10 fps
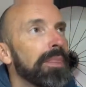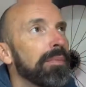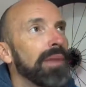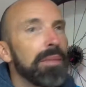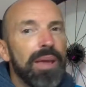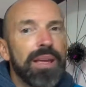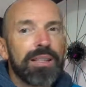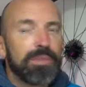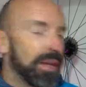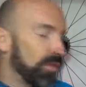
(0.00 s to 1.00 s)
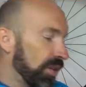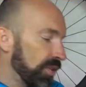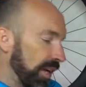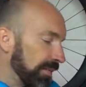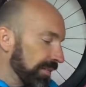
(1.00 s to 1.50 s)
Maybe, depends what you
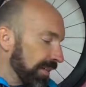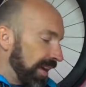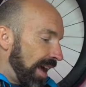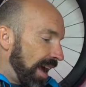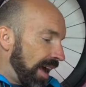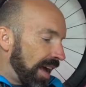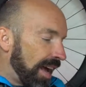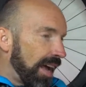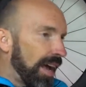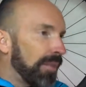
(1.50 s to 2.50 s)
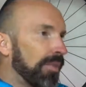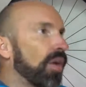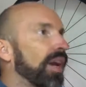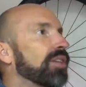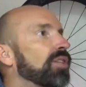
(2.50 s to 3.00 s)
say.
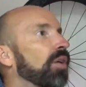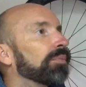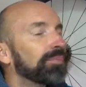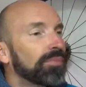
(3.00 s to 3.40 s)
Okay, so